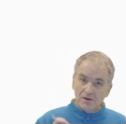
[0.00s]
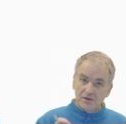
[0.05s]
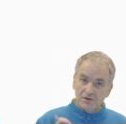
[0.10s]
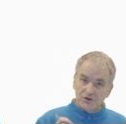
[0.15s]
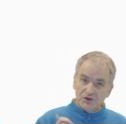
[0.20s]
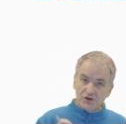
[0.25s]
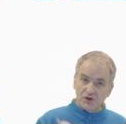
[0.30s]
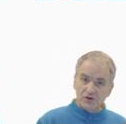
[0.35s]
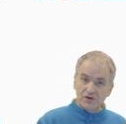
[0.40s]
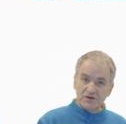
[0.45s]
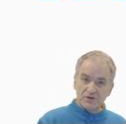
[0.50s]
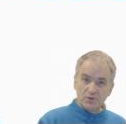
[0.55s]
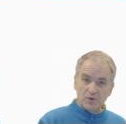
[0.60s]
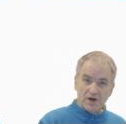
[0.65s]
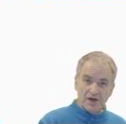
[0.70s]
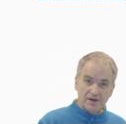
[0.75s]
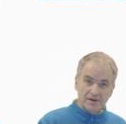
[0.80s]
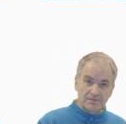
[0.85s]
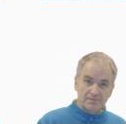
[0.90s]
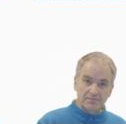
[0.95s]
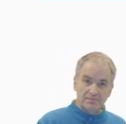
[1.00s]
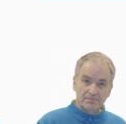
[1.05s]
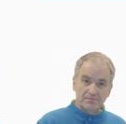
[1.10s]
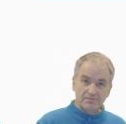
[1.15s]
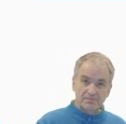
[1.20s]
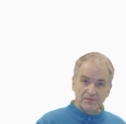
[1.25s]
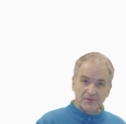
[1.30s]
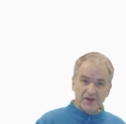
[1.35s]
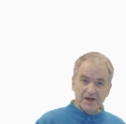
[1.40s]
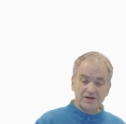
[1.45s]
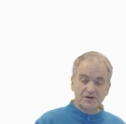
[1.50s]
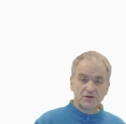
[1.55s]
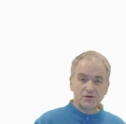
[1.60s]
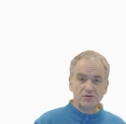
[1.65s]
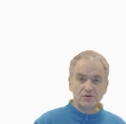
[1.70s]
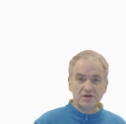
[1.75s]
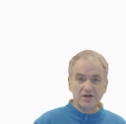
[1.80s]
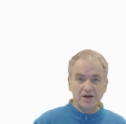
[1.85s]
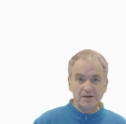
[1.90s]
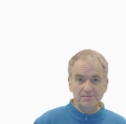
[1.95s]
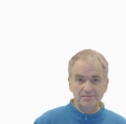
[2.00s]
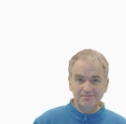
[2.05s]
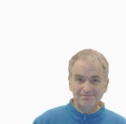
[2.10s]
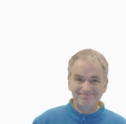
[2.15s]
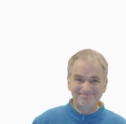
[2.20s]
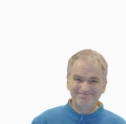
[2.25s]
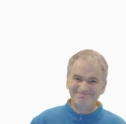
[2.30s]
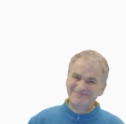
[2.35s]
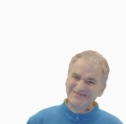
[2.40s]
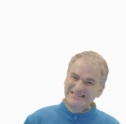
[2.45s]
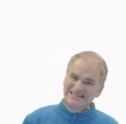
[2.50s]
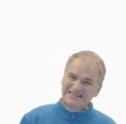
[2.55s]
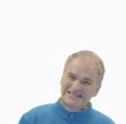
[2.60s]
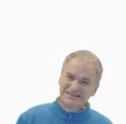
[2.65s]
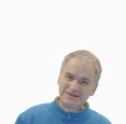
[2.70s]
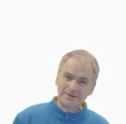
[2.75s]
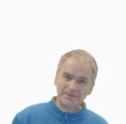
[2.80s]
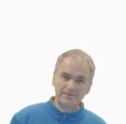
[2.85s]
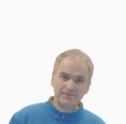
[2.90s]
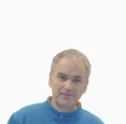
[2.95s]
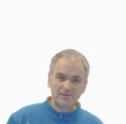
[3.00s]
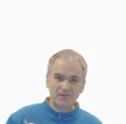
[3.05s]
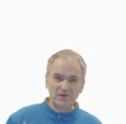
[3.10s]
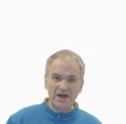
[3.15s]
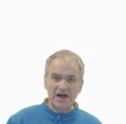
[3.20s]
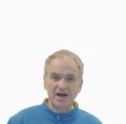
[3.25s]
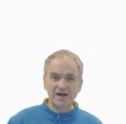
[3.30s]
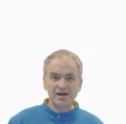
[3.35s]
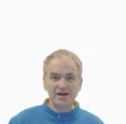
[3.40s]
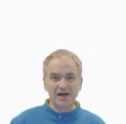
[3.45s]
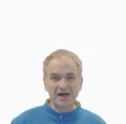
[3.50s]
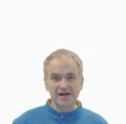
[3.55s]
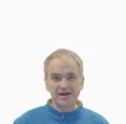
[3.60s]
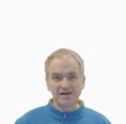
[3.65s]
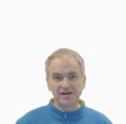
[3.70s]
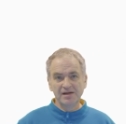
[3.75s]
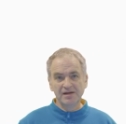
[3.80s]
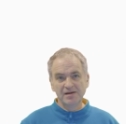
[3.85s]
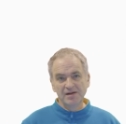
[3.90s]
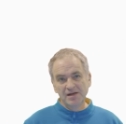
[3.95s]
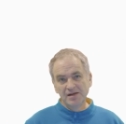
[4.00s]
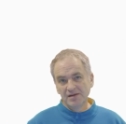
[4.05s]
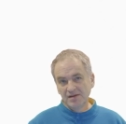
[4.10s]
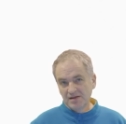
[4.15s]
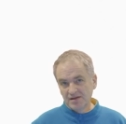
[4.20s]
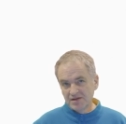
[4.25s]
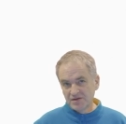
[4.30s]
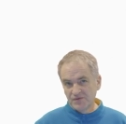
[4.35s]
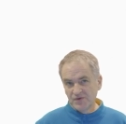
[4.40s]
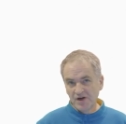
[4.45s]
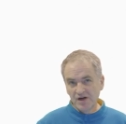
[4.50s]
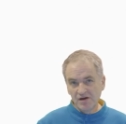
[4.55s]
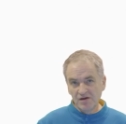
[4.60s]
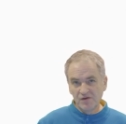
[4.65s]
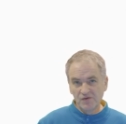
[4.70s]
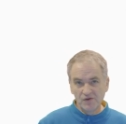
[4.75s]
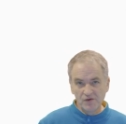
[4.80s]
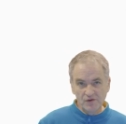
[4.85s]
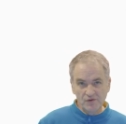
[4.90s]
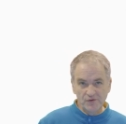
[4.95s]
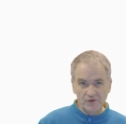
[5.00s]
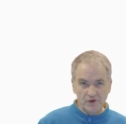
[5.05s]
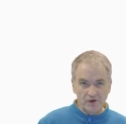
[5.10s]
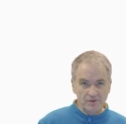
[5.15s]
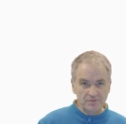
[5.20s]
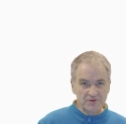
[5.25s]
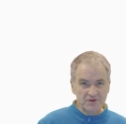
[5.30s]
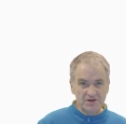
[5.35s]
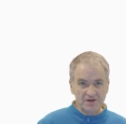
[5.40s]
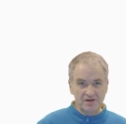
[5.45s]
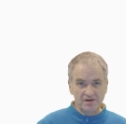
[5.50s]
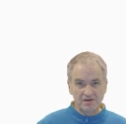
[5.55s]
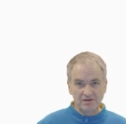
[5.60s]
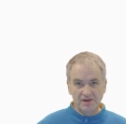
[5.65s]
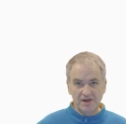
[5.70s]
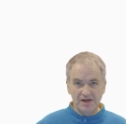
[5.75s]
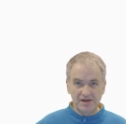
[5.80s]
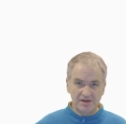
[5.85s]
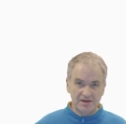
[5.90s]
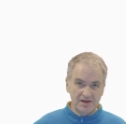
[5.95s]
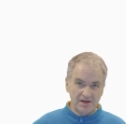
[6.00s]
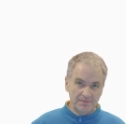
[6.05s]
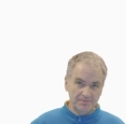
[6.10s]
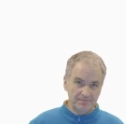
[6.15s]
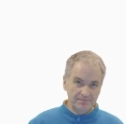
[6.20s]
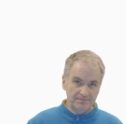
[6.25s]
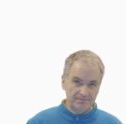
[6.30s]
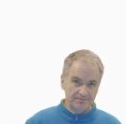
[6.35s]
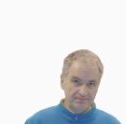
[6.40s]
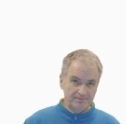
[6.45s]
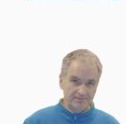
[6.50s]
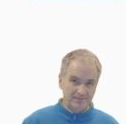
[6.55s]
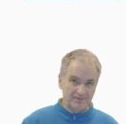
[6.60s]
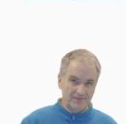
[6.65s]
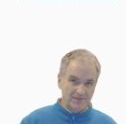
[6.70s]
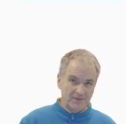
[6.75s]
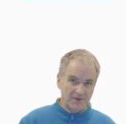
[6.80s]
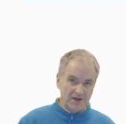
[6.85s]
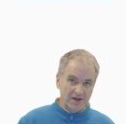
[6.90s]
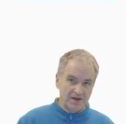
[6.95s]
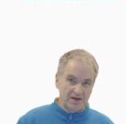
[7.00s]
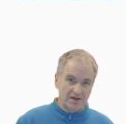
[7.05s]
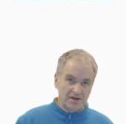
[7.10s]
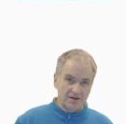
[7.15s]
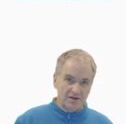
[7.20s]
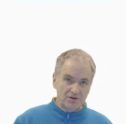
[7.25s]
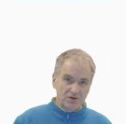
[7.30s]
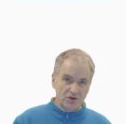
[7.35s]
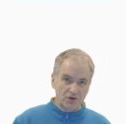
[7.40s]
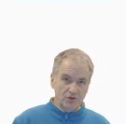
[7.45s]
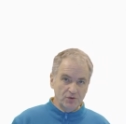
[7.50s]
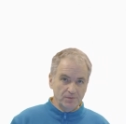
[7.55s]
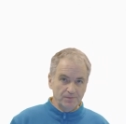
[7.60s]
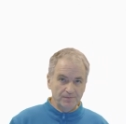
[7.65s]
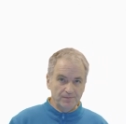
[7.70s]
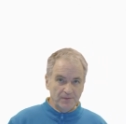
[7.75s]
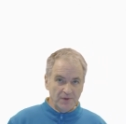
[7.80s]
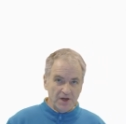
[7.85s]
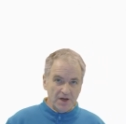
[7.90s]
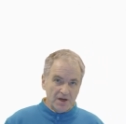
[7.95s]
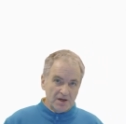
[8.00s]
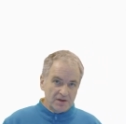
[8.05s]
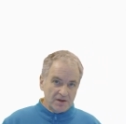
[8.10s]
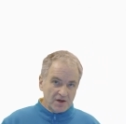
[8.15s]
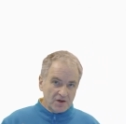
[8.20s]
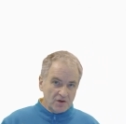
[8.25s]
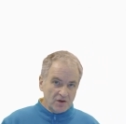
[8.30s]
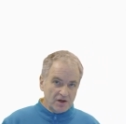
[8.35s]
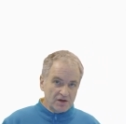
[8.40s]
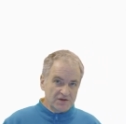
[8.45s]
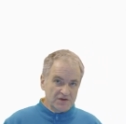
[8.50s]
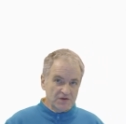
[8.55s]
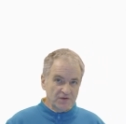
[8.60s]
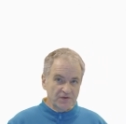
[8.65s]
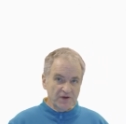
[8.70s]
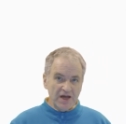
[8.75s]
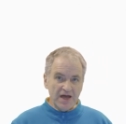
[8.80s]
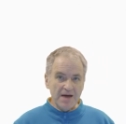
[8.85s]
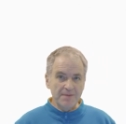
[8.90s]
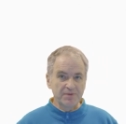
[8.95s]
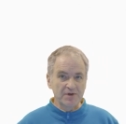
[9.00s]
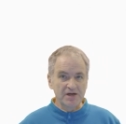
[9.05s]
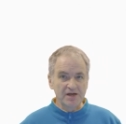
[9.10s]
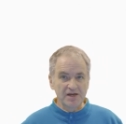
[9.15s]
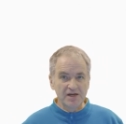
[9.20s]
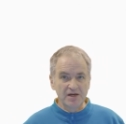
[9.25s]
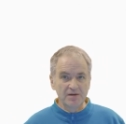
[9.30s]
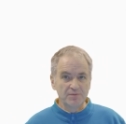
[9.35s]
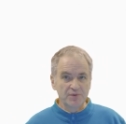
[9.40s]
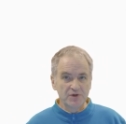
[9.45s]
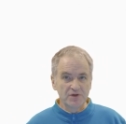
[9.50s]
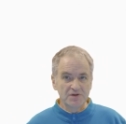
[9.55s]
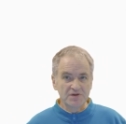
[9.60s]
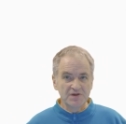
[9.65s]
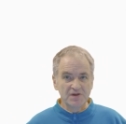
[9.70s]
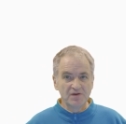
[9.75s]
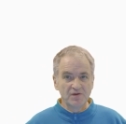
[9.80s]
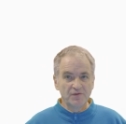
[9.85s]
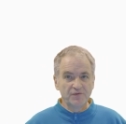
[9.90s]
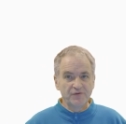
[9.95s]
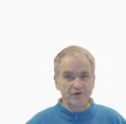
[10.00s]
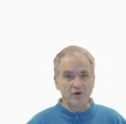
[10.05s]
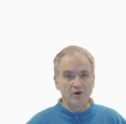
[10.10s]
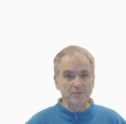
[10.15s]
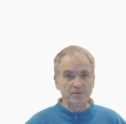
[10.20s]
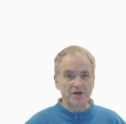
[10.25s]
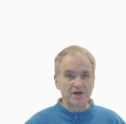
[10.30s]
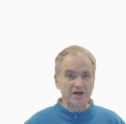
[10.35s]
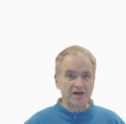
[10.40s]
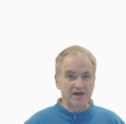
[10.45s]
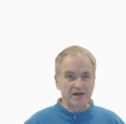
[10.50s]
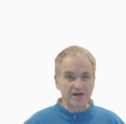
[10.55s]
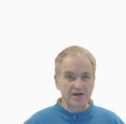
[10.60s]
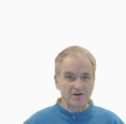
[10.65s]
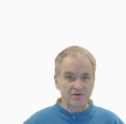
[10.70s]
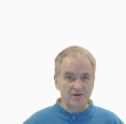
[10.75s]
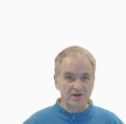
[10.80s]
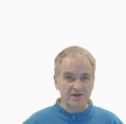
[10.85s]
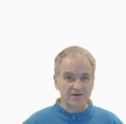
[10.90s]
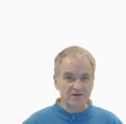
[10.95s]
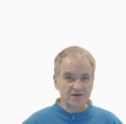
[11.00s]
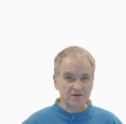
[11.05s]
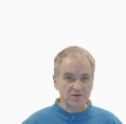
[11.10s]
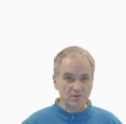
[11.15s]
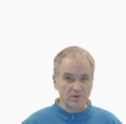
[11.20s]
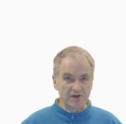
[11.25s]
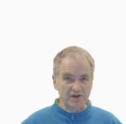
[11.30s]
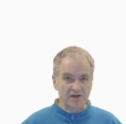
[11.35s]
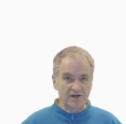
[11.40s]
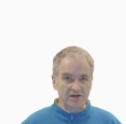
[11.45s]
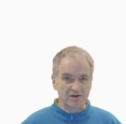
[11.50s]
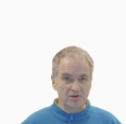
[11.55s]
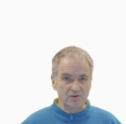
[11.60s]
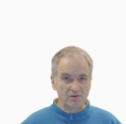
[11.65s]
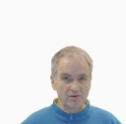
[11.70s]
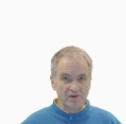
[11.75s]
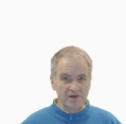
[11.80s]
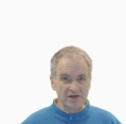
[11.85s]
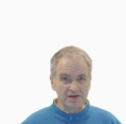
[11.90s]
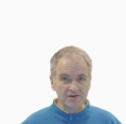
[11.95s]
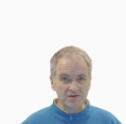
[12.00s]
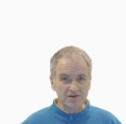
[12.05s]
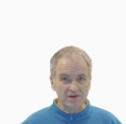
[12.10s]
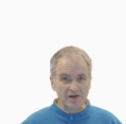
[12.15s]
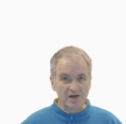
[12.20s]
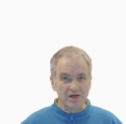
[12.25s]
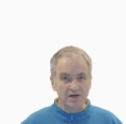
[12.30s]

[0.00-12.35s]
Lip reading: Choice 1. They're too dumb. Unlikely. There's very few firms that are that dumb. 2. The cost of capital inputs in the formula increases when they do this